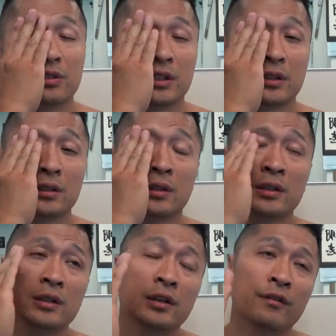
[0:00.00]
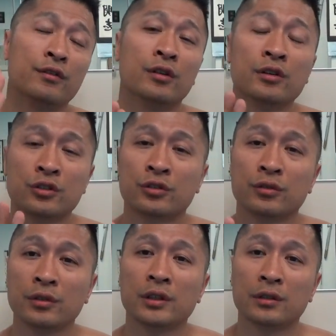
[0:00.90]
ring. If you're
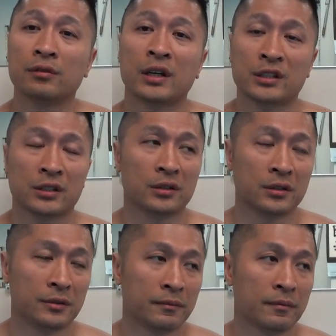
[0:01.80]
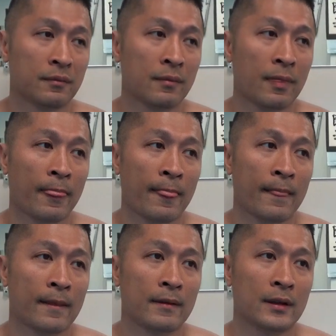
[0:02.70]
truly a wrestler
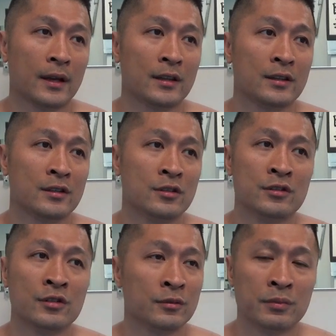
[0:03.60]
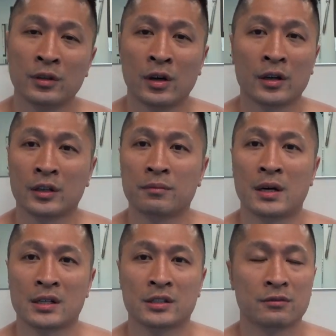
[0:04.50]
and you don't belong in the
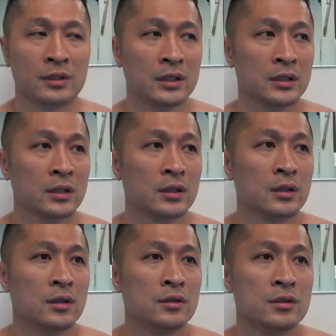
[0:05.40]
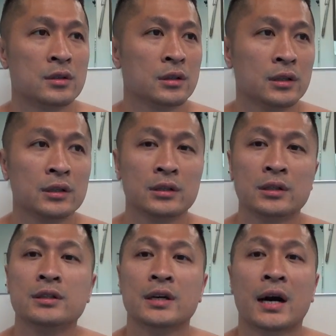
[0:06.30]
boxing ring, you could
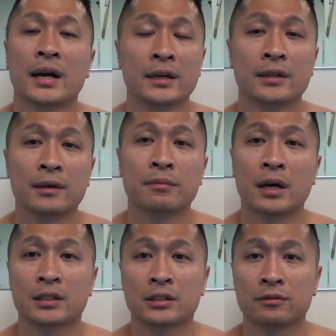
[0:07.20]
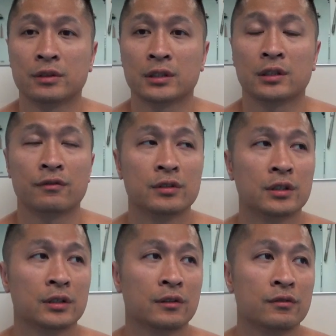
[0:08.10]
literally die in that boxing ring if you
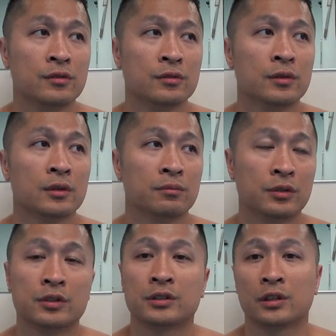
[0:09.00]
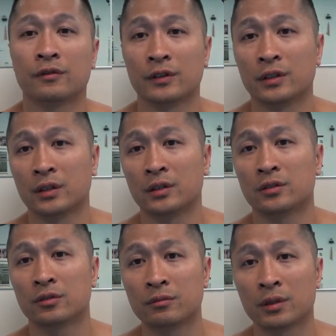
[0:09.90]
get if you put yourself in there
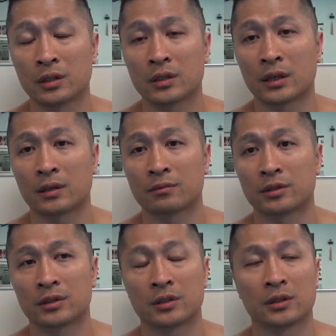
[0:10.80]
too many times.